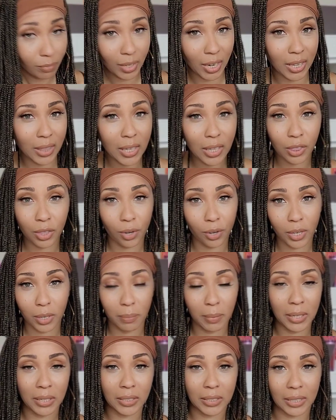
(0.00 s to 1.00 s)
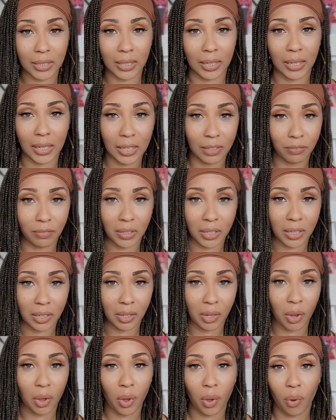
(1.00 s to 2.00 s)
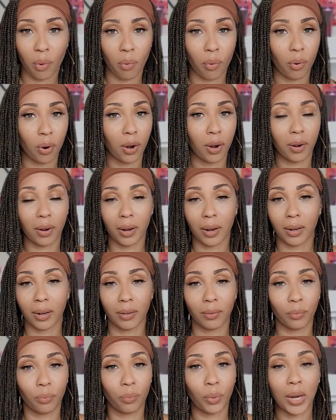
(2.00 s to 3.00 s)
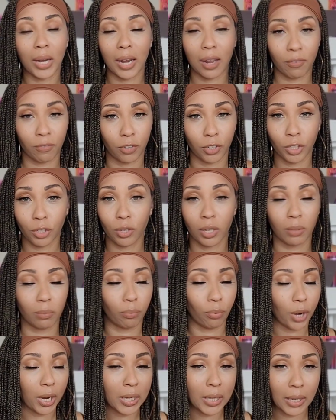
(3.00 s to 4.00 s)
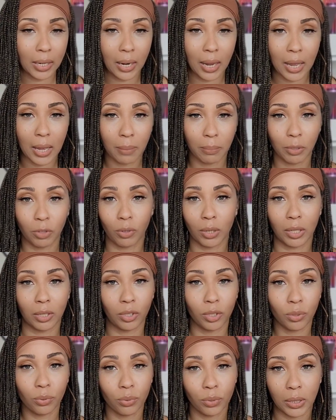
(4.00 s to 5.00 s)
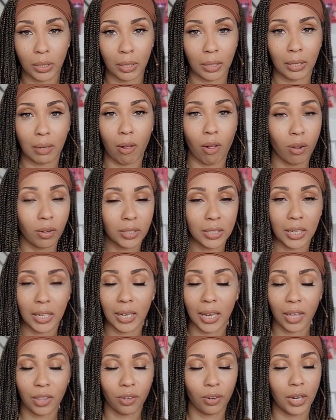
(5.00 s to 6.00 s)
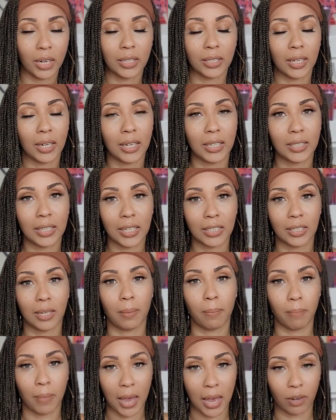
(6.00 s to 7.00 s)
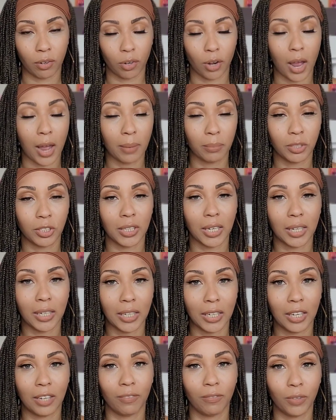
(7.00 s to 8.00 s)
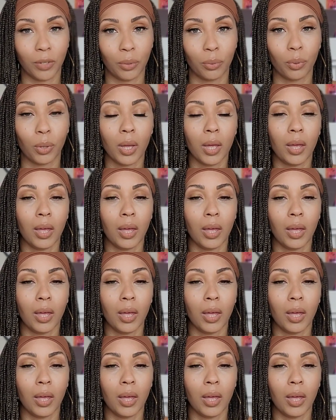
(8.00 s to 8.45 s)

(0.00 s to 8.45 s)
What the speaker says: and then 30 minutes in the evening or whatever. You can break it up, you can do it all together. It doesn't matter. I'm just going to give you